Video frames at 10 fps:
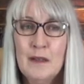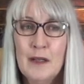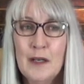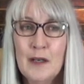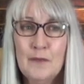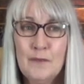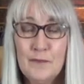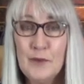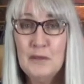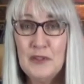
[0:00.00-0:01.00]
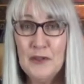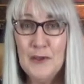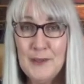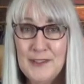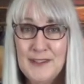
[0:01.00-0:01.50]
from the
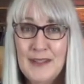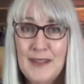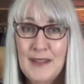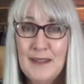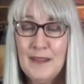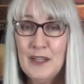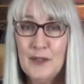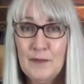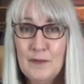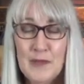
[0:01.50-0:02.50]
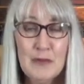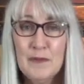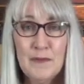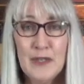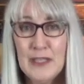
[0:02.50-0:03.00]
dirt that were
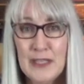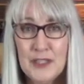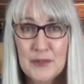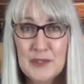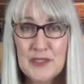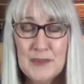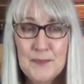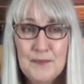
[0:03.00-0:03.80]
very dangerous.